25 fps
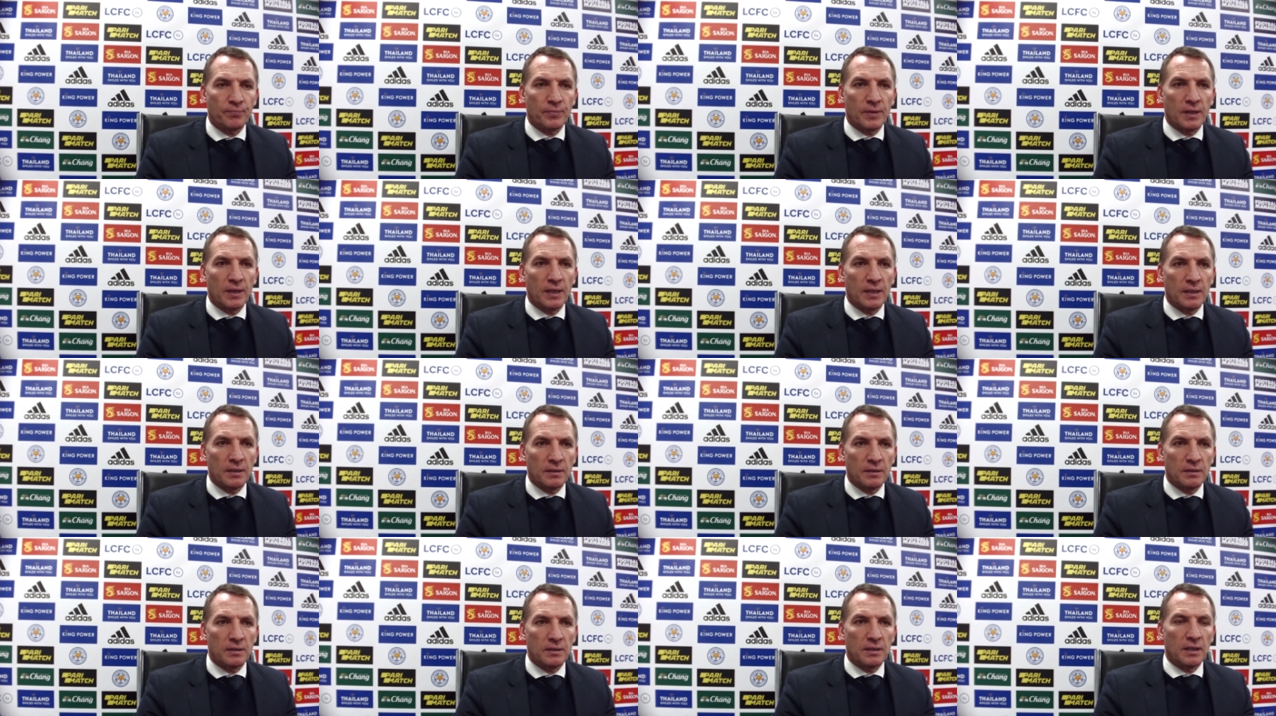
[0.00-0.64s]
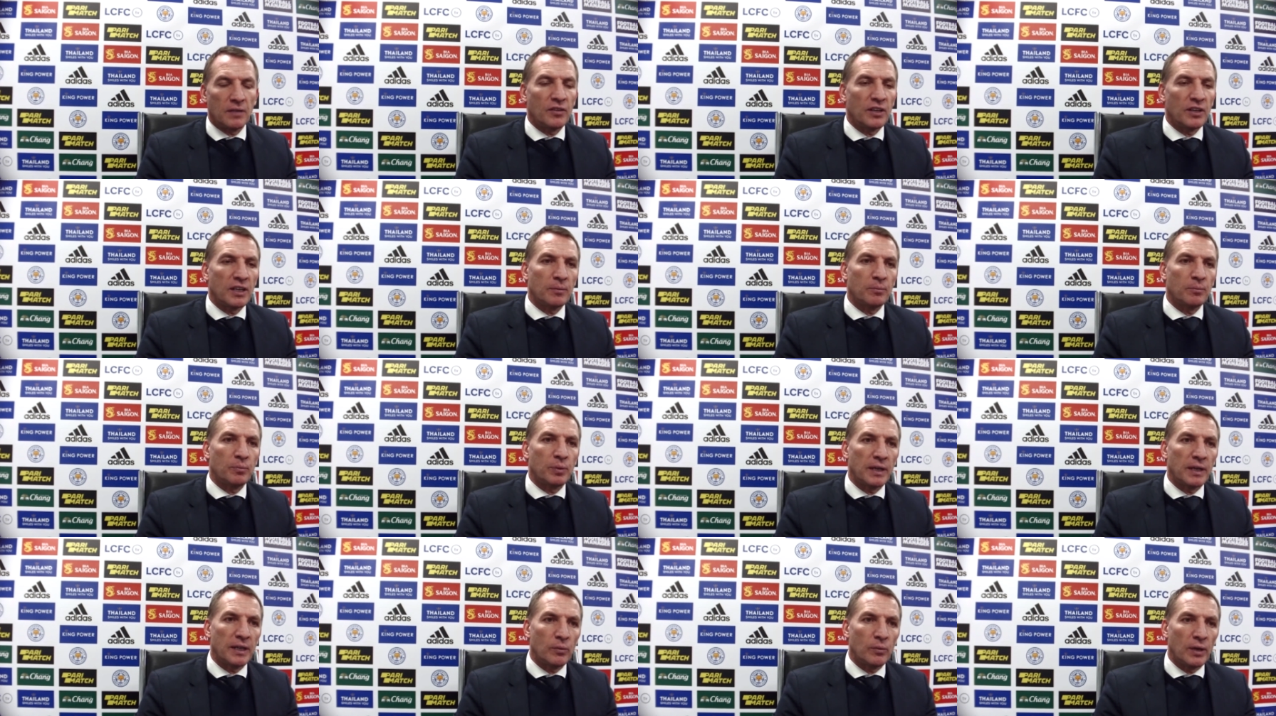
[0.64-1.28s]
and if they can
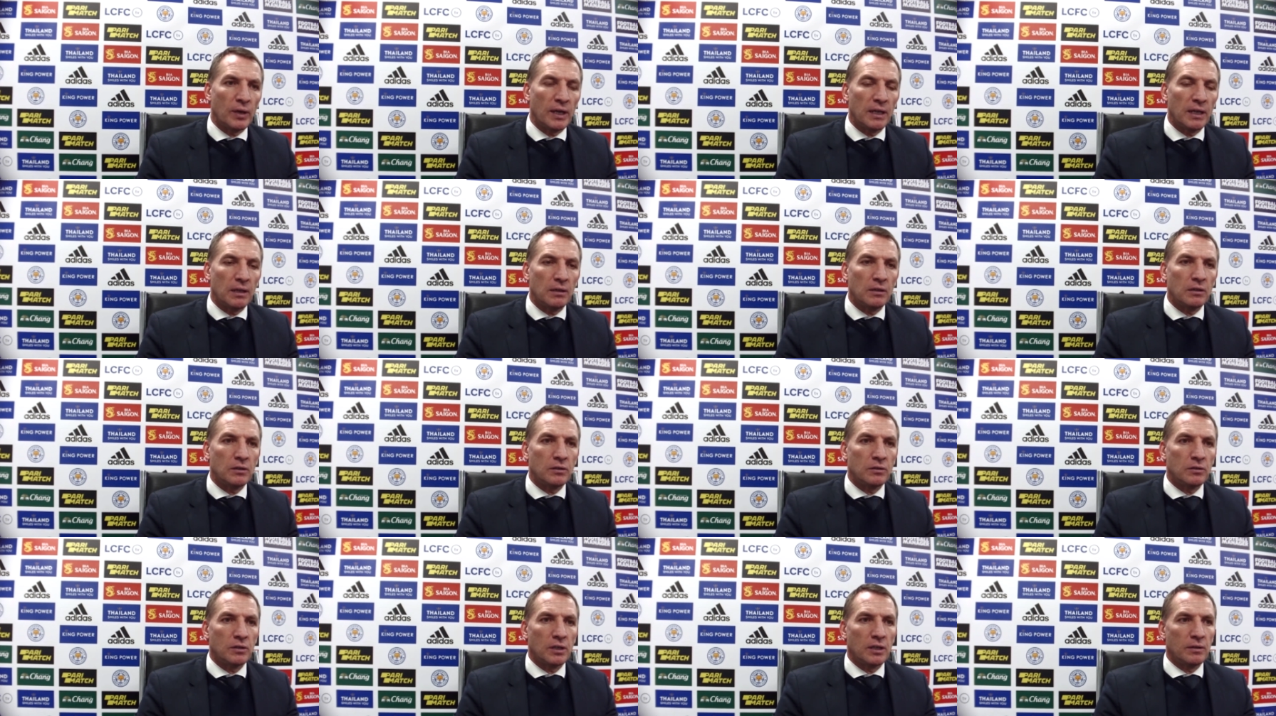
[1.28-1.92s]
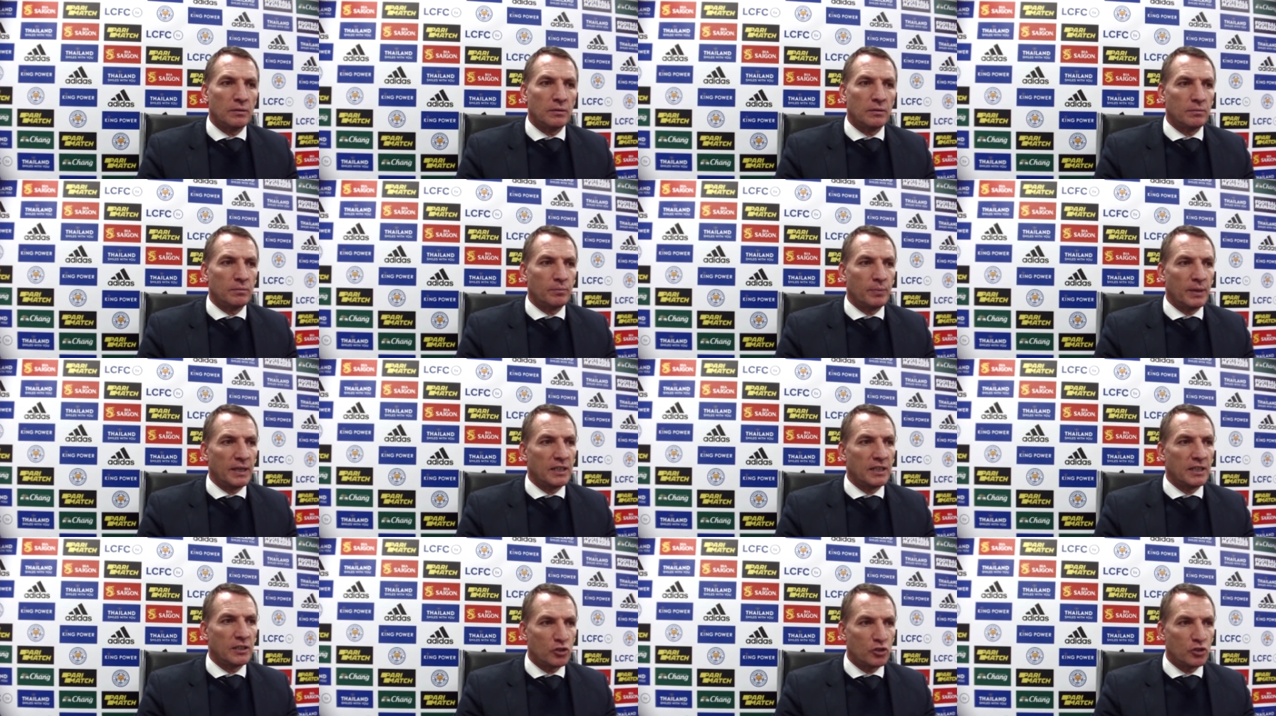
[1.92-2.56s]
play well and, and be
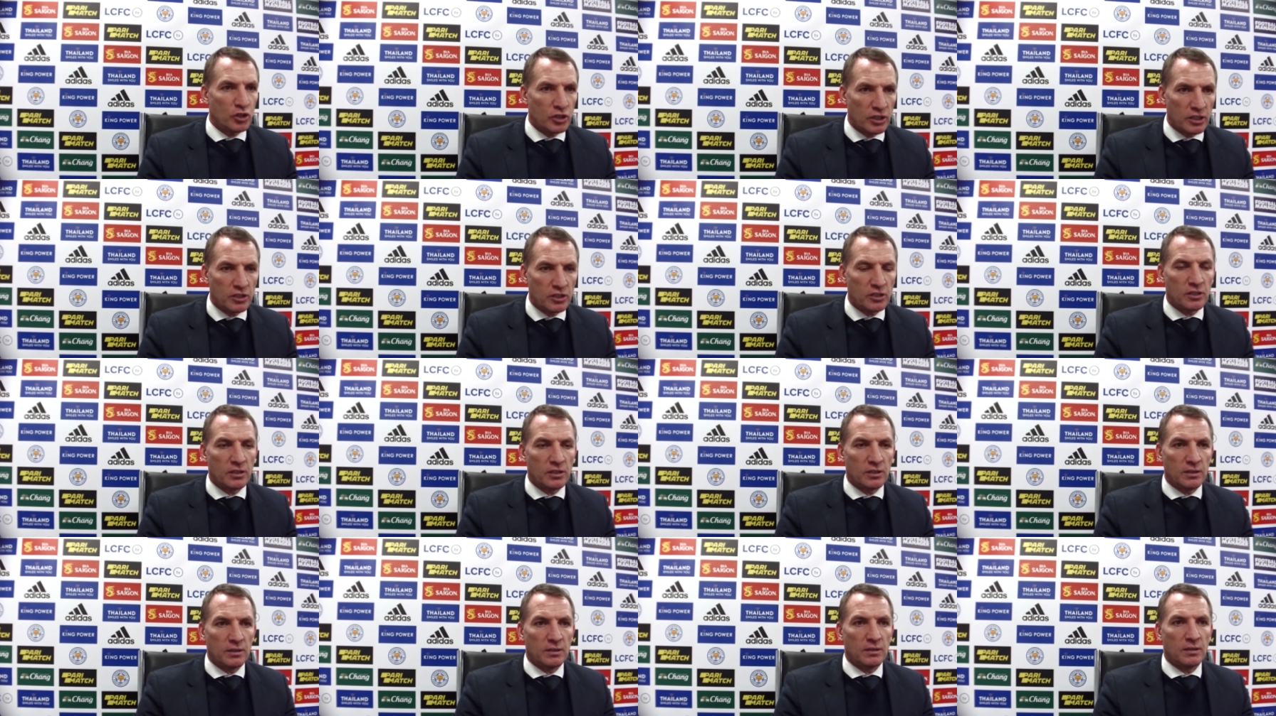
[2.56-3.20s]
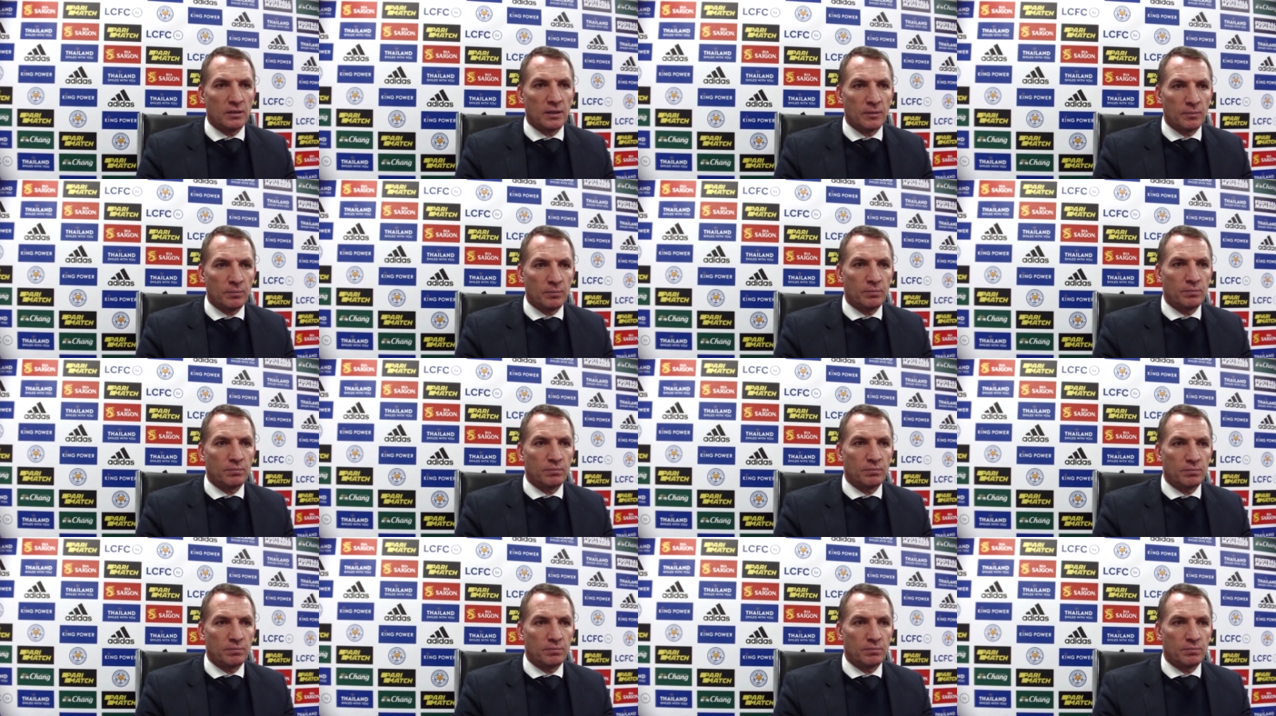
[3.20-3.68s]
consistent and